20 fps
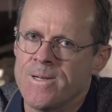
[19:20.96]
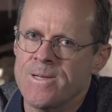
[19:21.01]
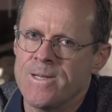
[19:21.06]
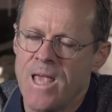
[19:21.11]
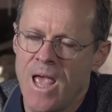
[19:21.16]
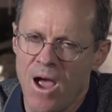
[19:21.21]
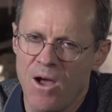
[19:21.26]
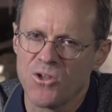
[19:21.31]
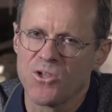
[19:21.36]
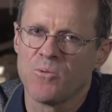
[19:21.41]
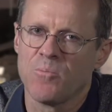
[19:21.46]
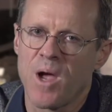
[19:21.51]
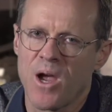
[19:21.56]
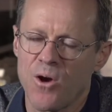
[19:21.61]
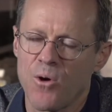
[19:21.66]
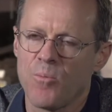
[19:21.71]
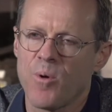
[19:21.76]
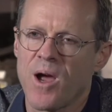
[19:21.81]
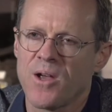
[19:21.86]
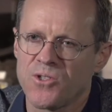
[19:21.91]
Yeah, it was a
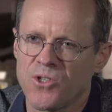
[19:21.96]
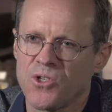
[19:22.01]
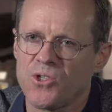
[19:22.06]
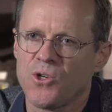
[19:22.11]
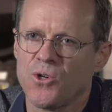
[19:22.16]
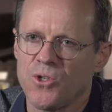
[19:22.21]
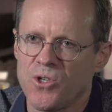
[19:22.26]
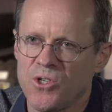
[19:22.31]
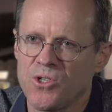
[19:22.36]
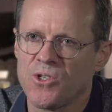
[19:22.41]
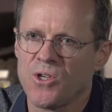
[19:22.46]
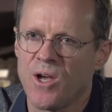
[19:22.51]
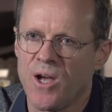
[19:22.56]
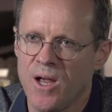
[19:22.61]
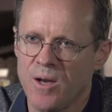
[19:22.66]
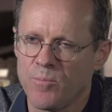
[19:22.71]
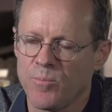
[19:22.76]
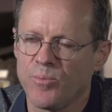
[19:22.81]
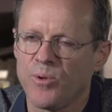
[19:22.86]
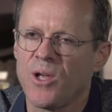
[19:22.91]
microprocessor
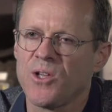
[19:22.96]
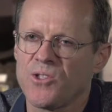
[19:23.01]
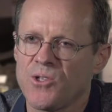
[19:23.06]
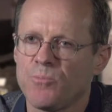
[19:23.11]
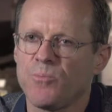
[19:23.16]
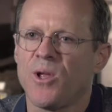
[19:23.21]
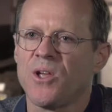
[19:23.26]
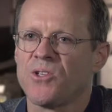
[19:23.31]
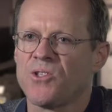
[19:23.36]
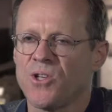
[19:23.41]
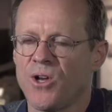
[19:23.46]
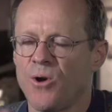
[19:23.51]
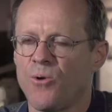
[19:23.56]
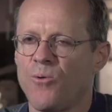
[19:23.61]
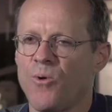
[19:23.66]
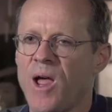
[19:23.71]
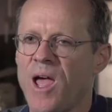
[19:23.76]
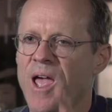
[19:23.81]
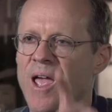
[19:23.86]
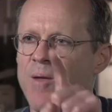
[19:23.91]
design plus an
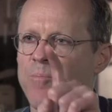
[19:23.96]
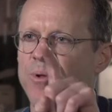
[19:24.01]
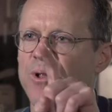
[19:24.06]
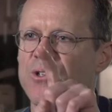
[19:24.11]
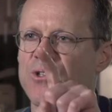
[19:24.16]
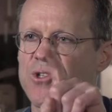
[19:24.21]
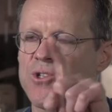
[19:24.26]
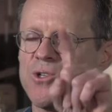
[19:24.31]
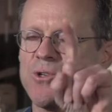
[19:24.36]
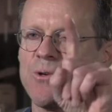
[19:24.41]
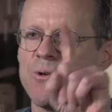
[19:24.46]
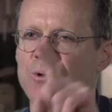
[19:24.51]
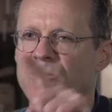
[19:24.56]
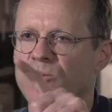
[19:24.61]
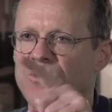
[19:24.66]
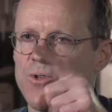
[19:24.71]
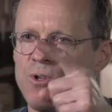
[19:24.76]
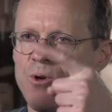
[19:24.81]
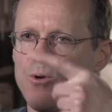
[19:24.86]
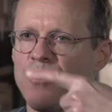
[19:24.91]
array, plus
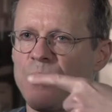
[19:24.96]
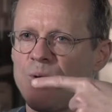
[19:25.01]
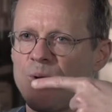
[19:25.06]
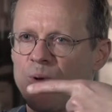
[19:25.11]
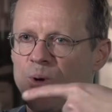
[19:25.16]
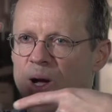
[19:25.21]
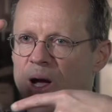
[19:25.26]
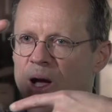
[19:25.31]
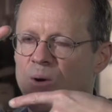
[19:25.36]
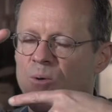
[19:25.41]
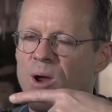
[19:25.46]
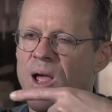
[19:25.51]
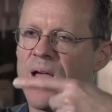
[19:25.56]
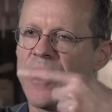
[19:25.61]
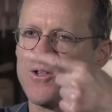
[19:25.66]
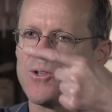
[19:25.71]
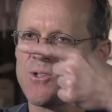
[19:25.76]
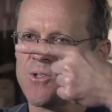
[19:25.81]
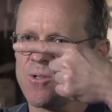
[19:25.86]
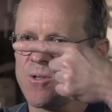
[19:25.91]
two
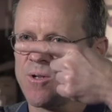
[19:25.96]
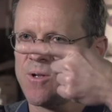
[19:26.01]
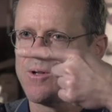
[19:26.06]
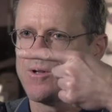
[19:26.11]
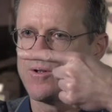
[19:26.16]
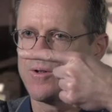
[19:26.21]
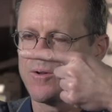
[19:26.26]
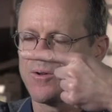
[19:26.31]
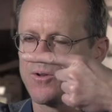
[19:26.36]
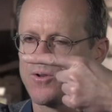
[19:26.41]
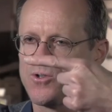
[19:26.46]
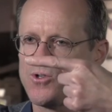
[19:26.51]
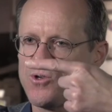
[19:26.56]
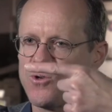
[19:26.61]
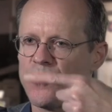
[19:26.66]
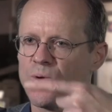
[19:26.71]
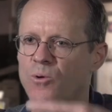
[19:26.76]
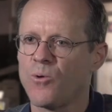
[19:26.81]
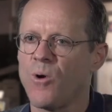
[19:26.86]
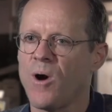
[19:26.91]
arrays,
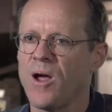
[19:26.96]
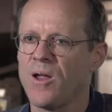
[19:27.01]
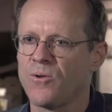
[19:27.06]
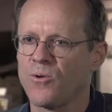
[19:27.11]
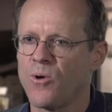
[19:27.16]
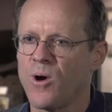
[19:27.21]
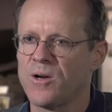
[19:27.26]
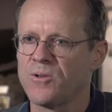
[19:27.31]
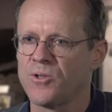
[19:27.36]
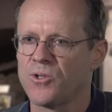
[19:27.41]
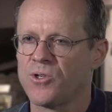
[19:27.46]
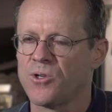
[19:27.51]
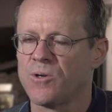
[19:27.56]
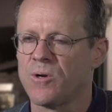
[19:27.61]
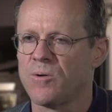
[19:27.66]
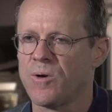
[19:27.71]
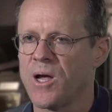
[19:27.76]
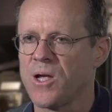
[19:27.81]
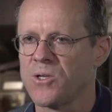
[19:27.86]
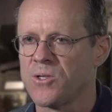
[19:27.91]
two quadrature
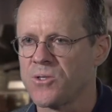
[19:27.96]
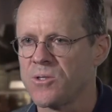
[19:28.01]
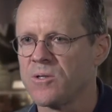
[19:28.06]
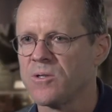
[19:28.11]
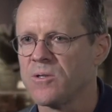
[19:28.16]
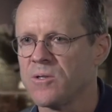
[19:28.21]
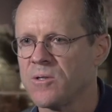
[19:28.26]
arrays.